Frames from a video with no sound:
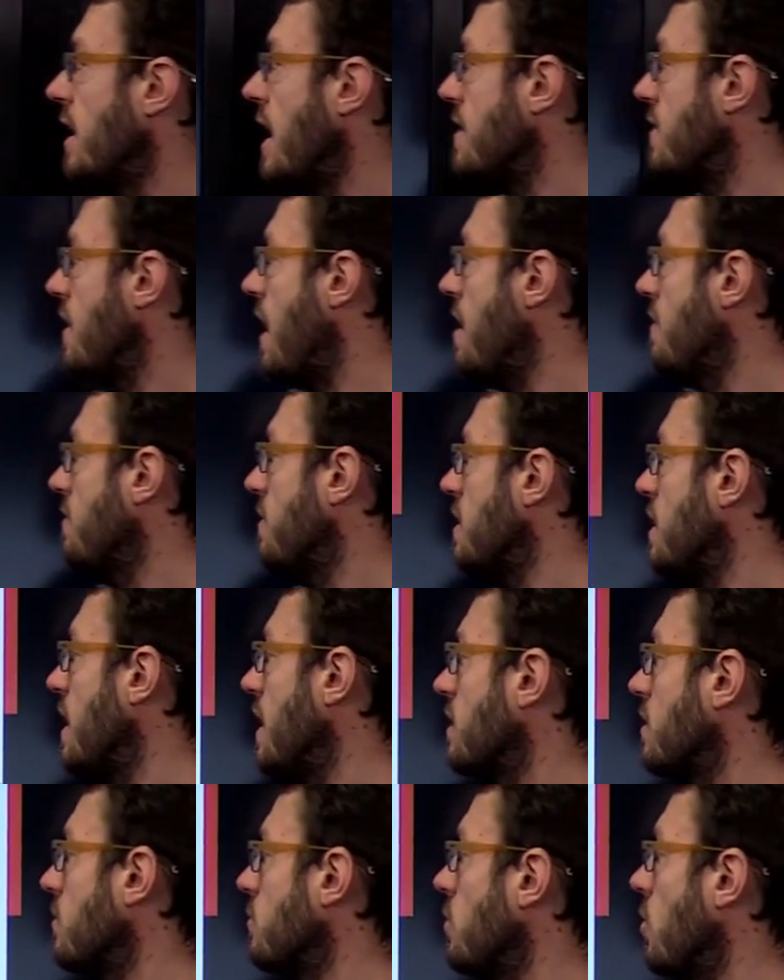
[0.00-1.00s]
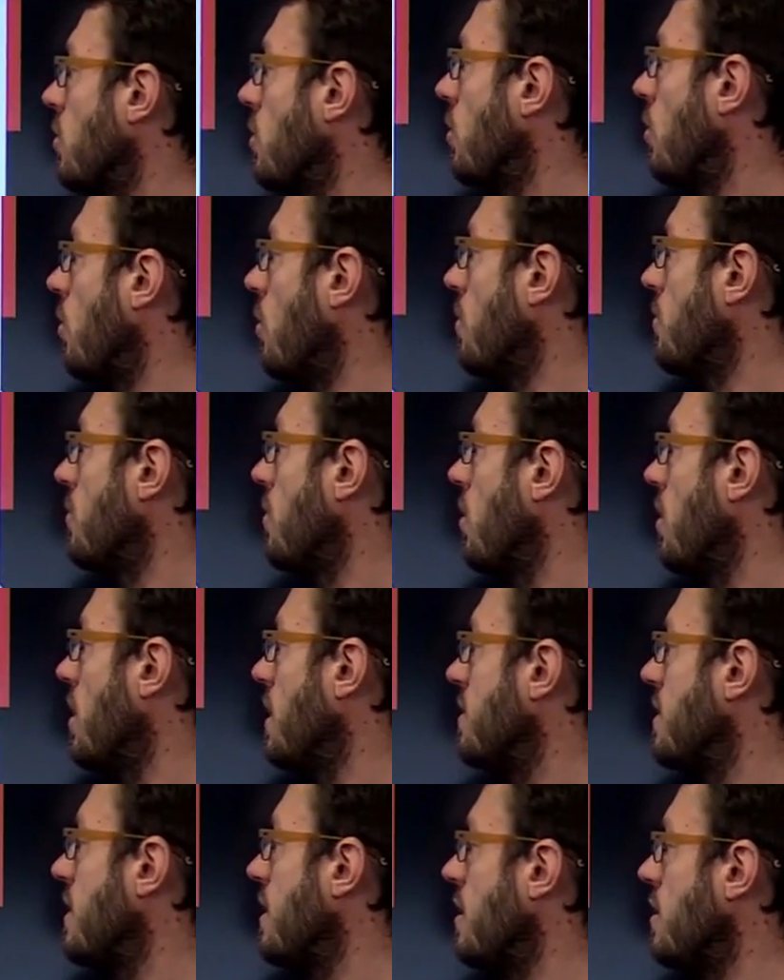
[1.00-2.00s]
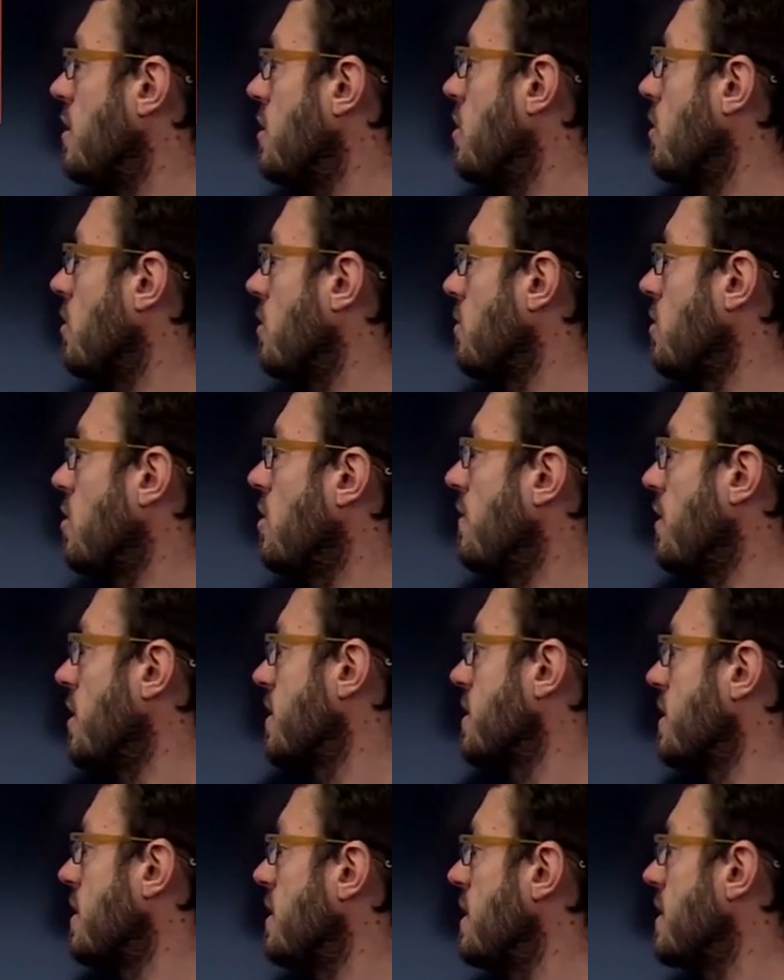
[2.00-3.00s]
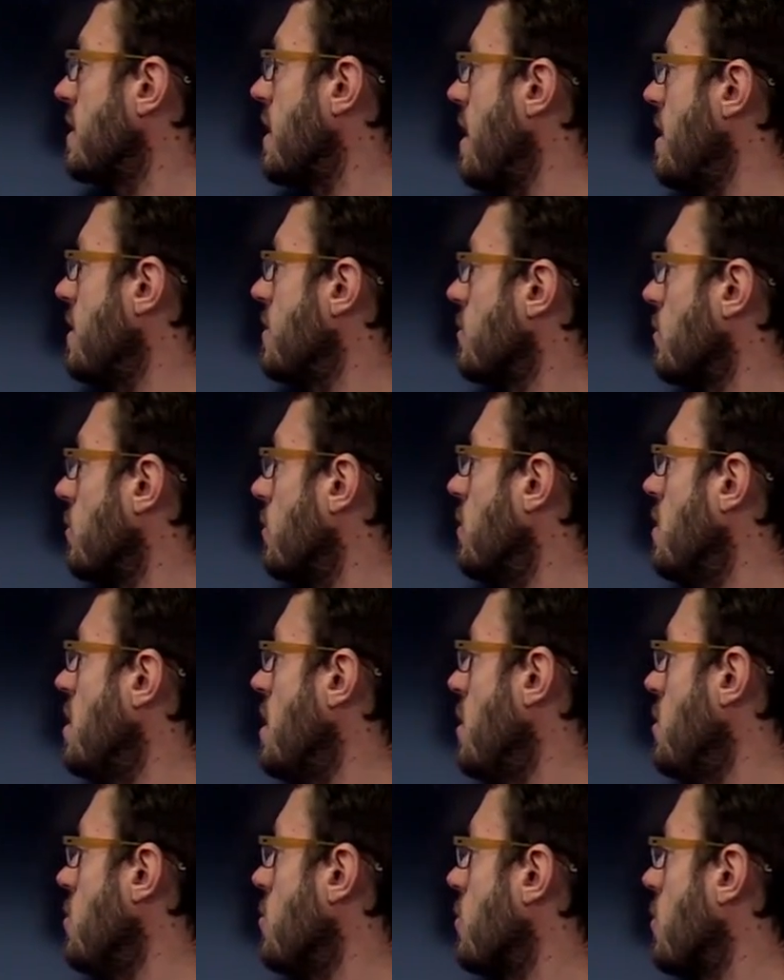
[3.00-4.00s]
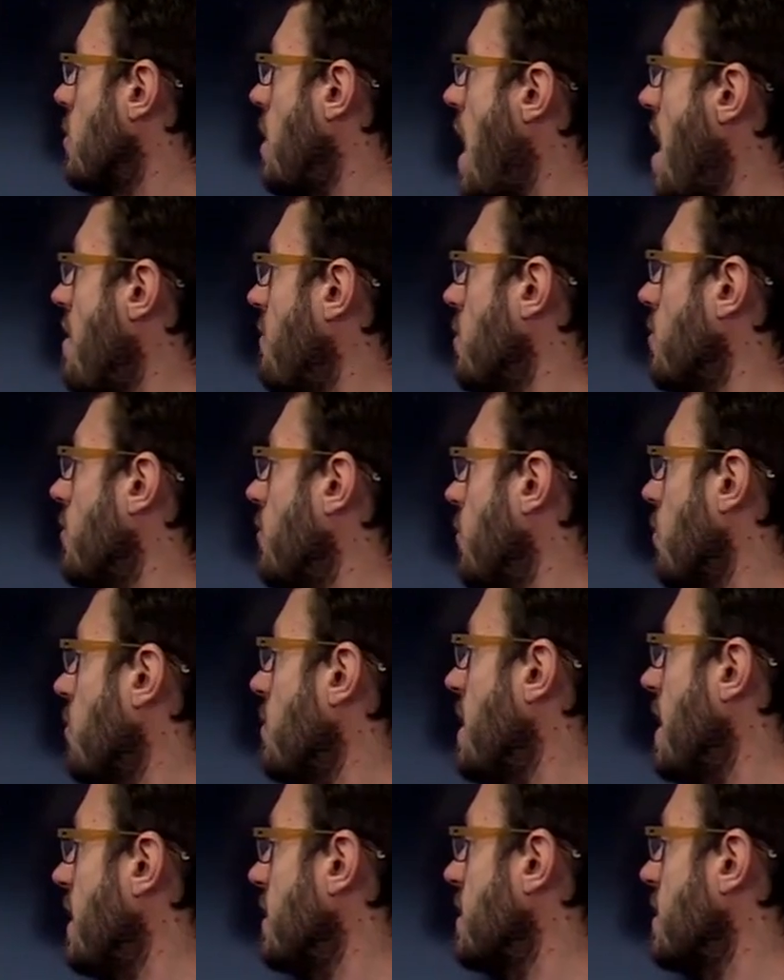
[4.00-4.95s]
like that, or the universal in this case, or you could have it for the